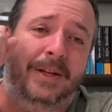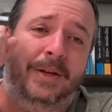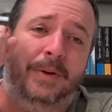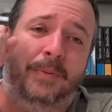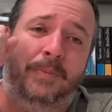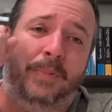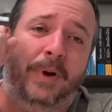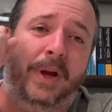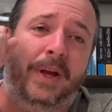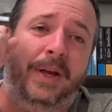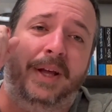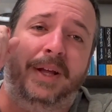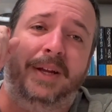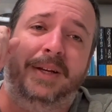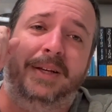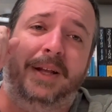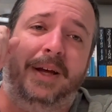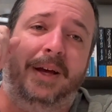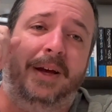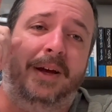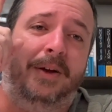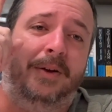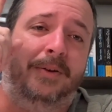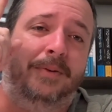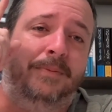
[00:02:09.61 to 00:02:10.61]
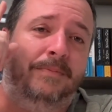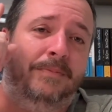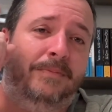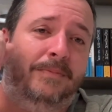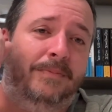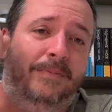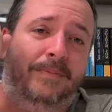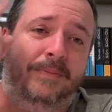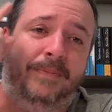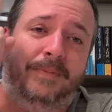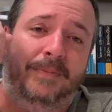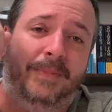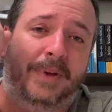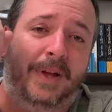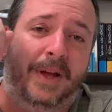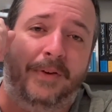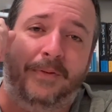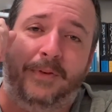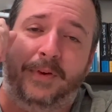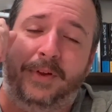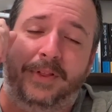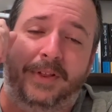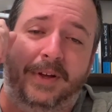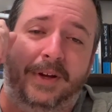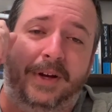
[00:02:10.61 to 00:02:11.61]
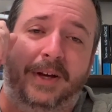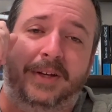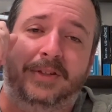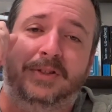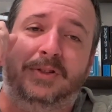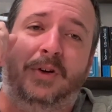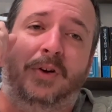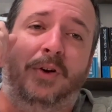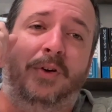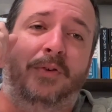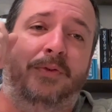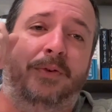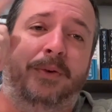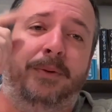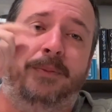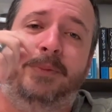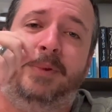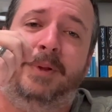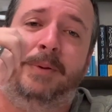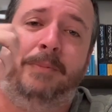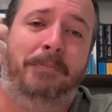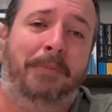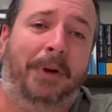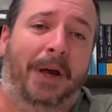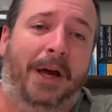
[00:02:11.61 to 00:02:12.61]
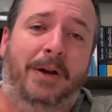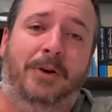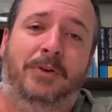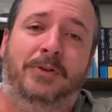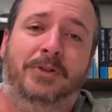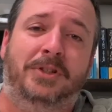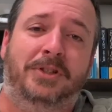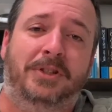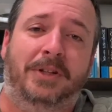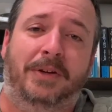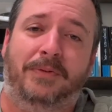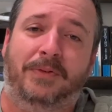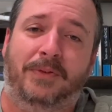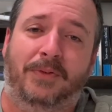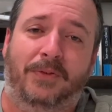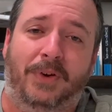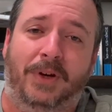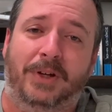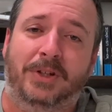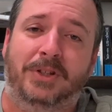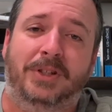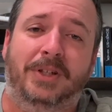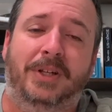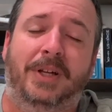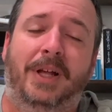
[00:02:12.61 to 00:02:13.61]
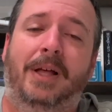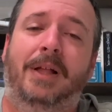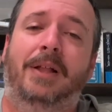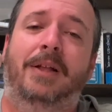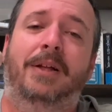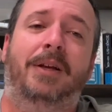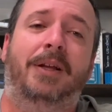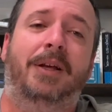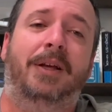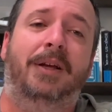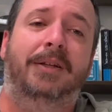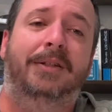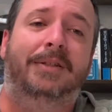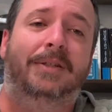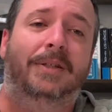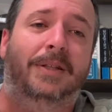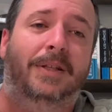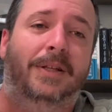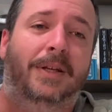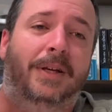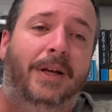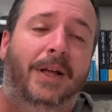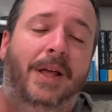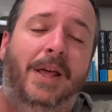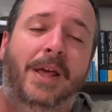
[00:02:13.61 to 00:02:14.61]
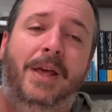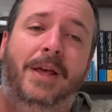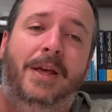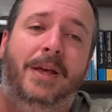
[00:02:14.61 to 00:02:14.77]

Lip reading: breaking down everything I saw, from the paddle shift functionality to the